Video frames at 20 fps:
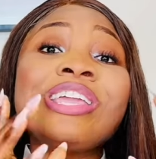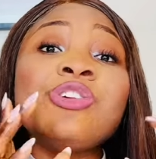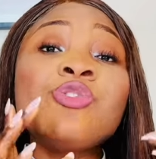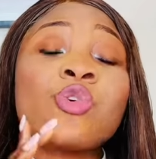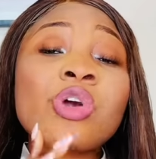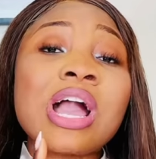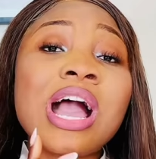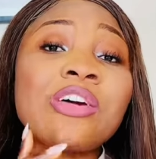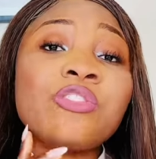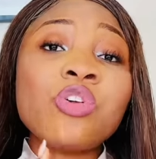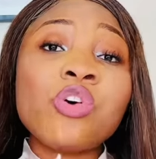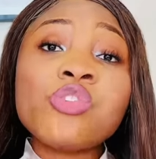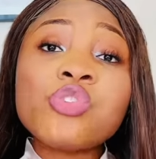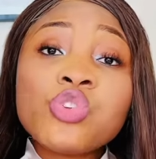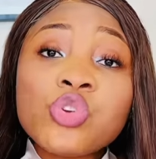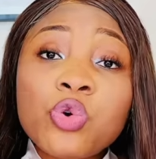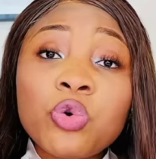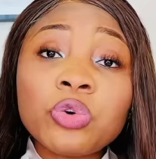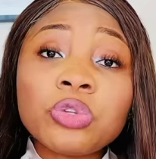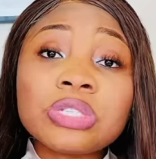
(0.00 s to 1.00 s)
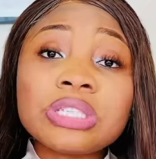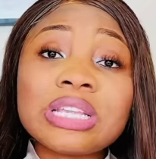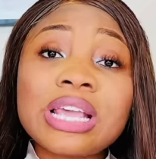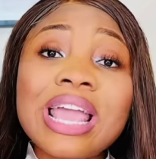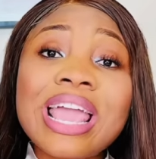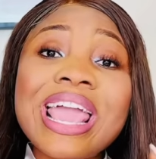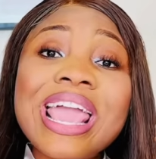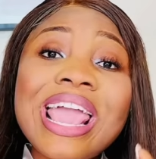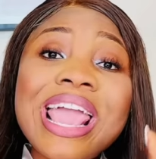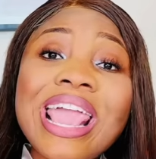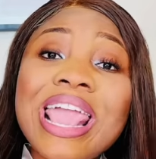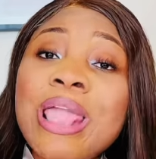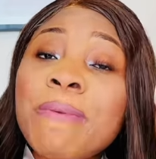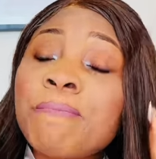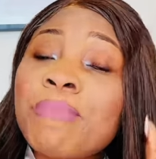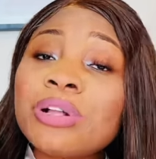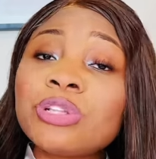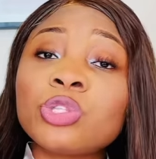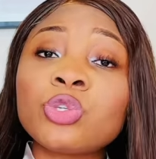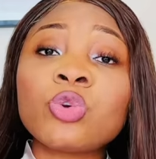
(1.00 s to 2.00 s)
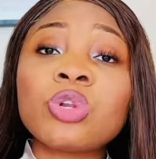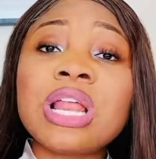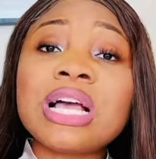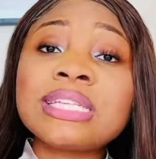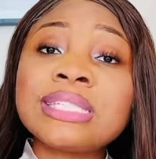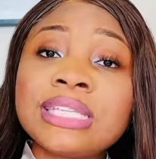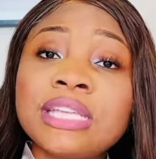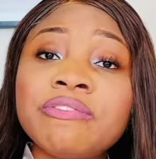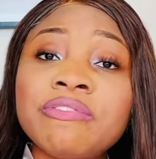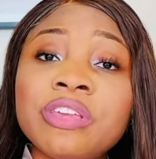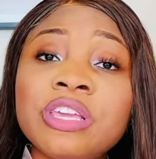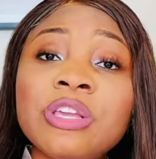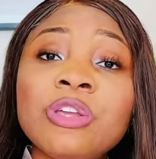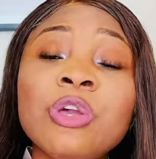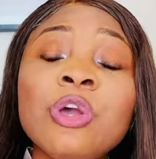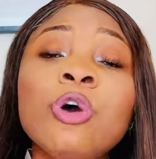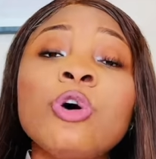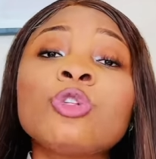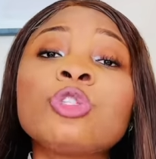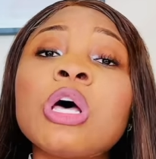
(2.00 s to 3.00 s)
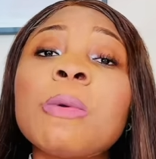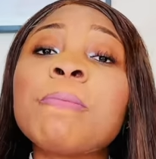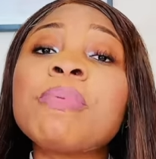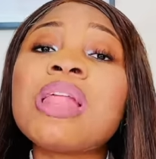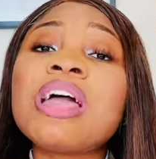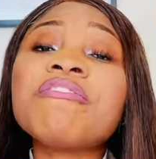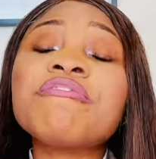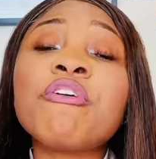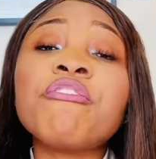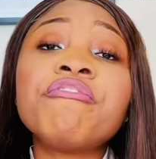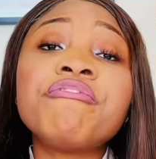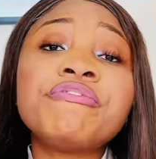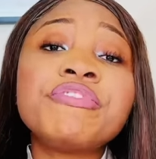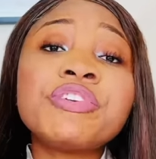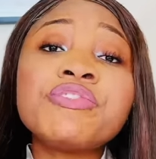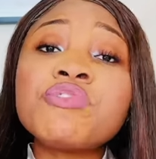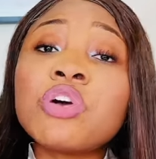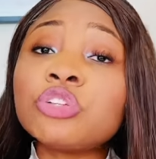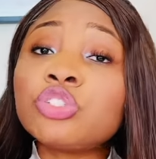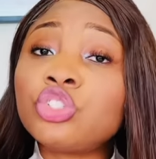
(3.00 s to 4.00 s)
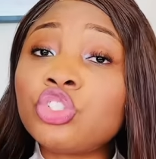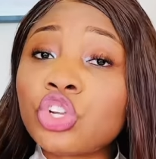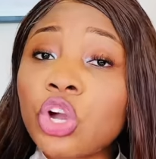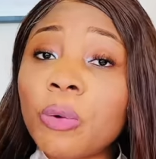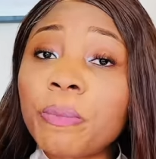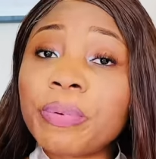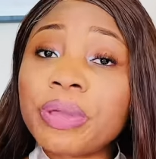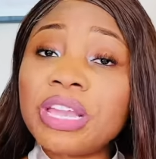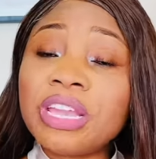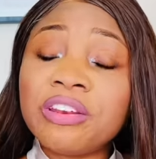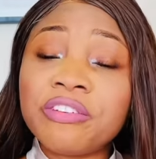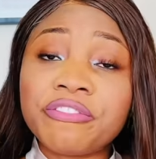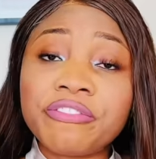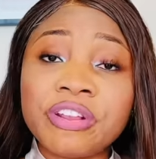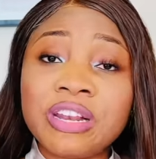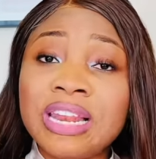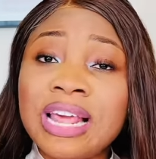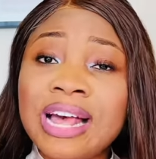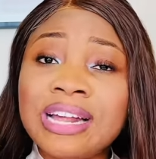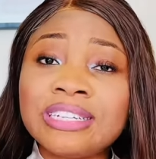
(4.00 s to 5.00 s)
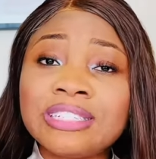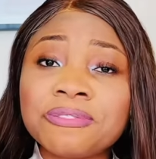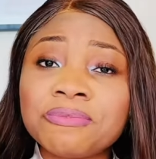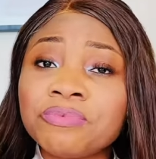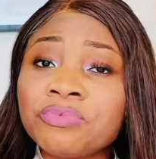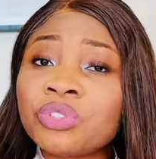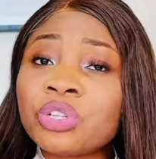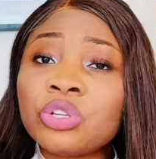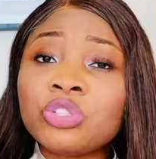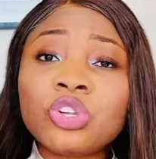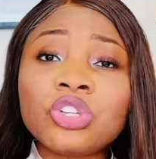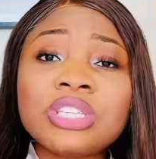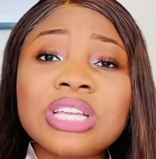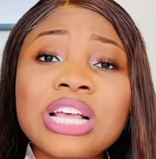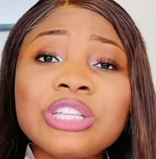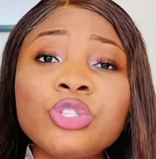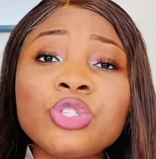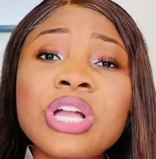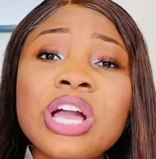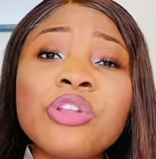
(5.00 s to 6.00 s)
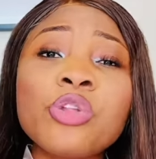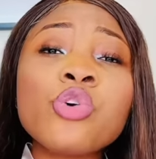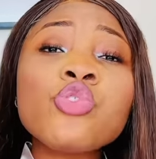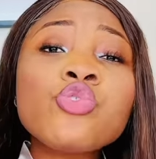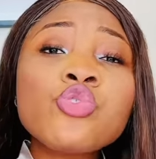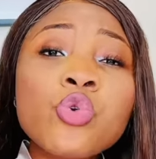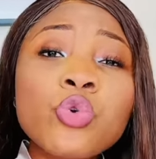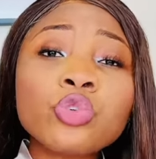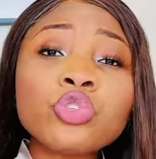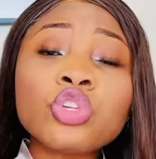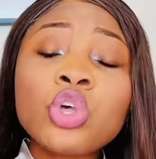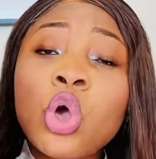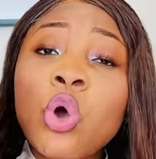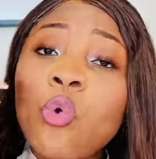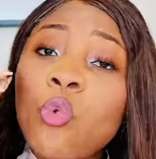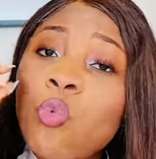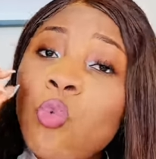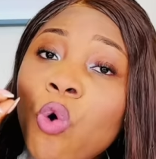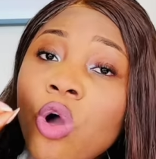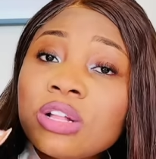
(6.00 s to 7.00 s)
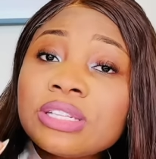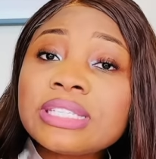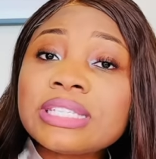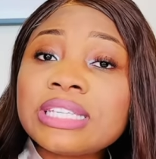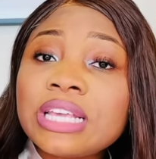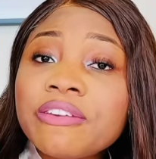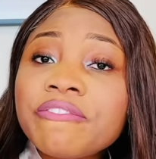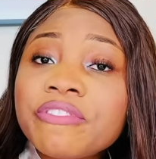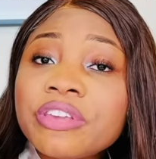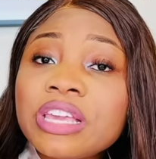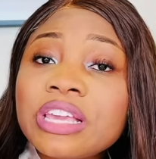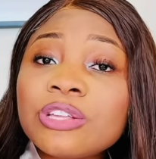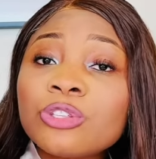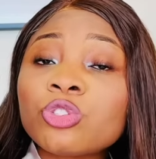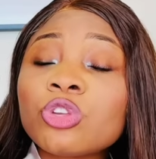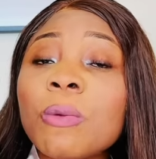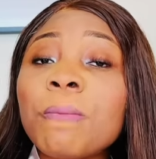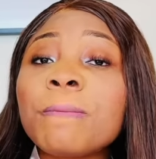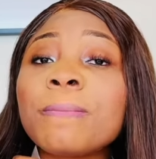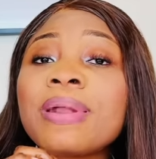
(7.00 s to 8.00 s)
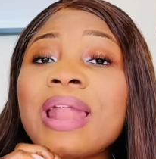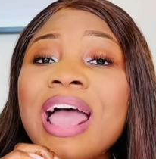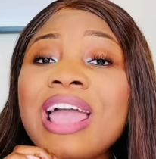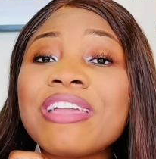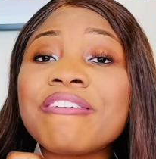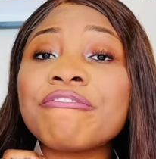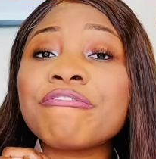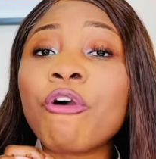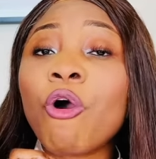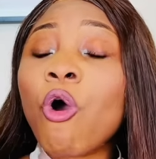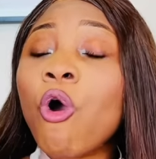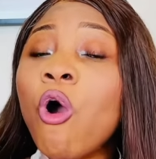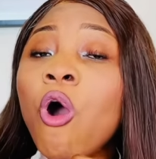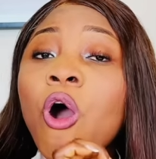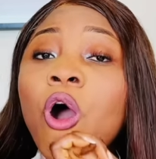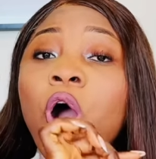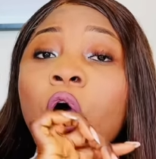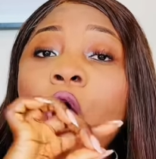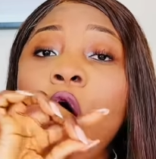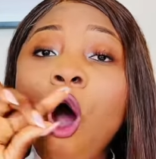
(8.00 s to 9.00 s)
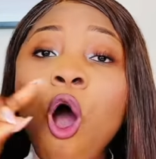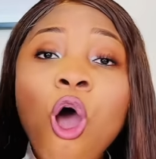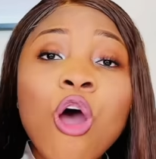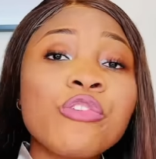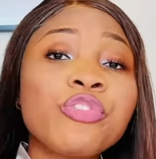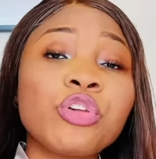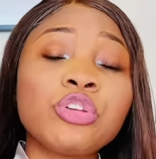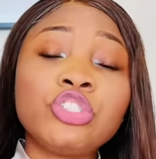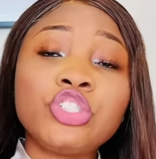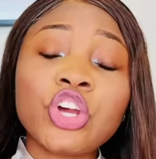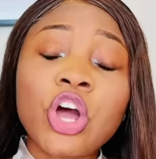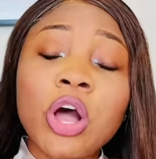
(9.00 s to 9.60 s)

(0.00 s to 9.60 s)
you cannot use a particular CV to apply for various jobs in Finland, just as you cannot use one CV to apply for all the